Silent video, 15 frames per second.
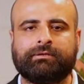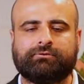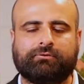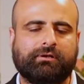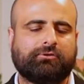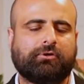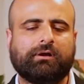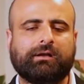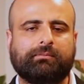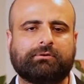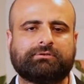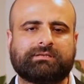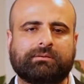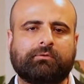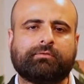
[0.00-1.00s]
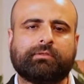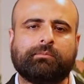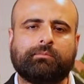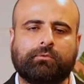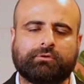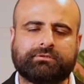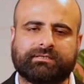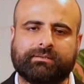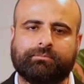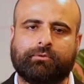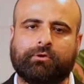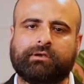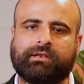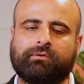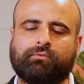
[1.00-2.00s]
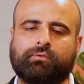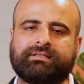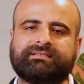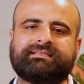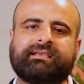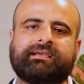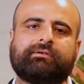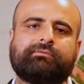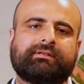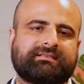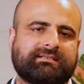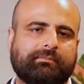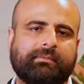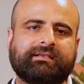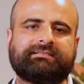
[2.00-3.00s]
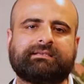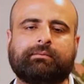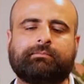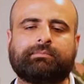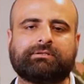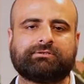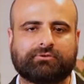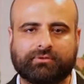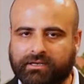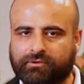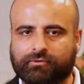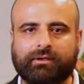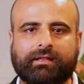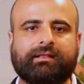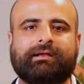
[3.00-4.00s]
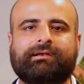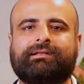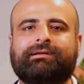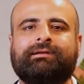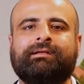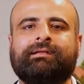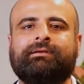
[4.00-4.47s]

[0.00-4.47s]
We will talk about some of the most important ones here with some examples so that you can get a